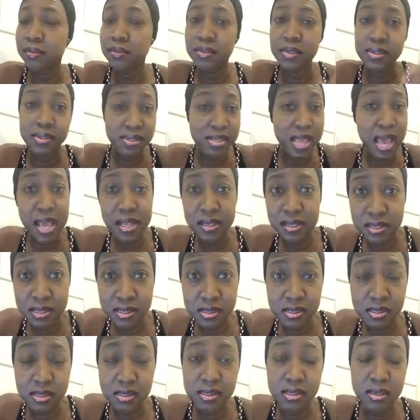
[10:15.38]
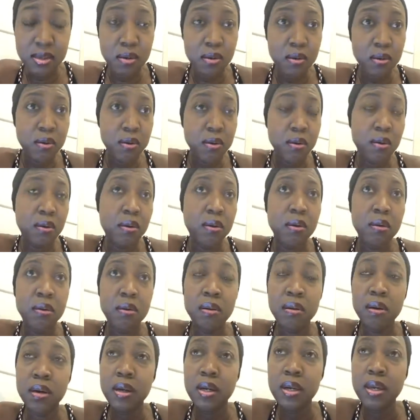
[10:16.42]
the sadness,
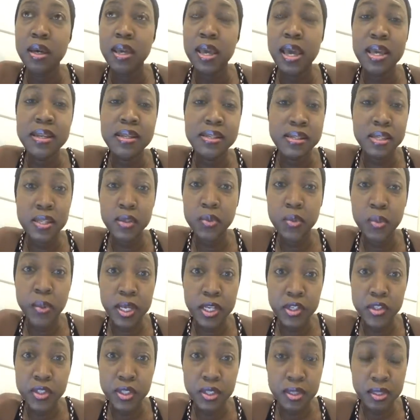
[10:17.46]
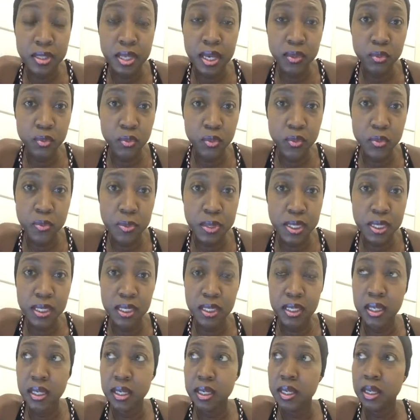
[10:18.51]
or any situation that would
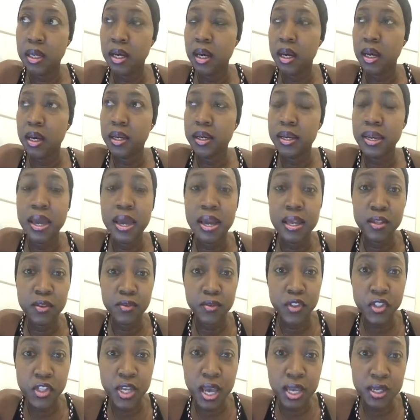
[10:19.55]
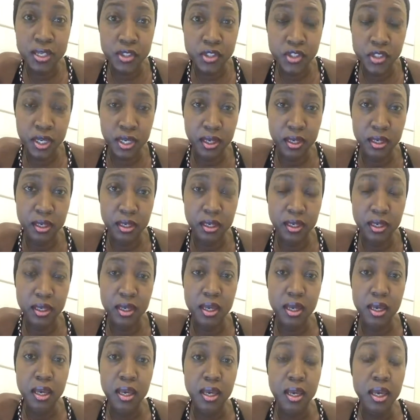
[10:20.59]
be kind of challenging
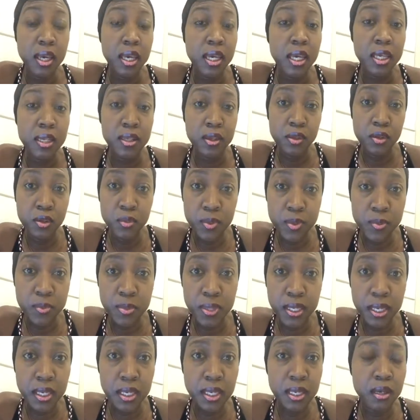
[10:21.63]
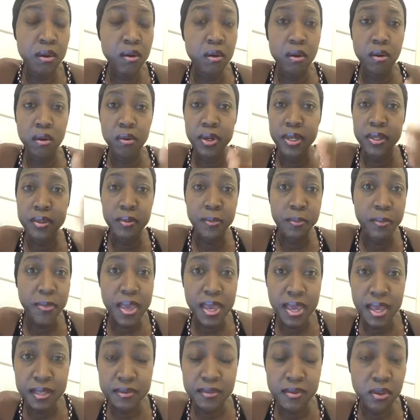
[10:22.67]
in a human being or in a
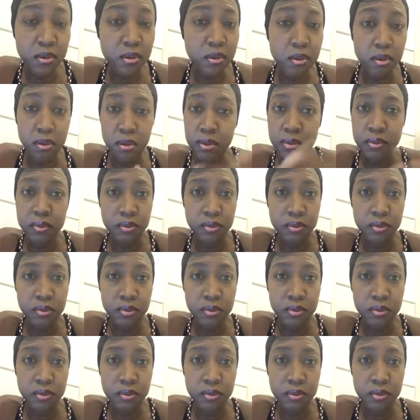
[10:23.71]
pet, or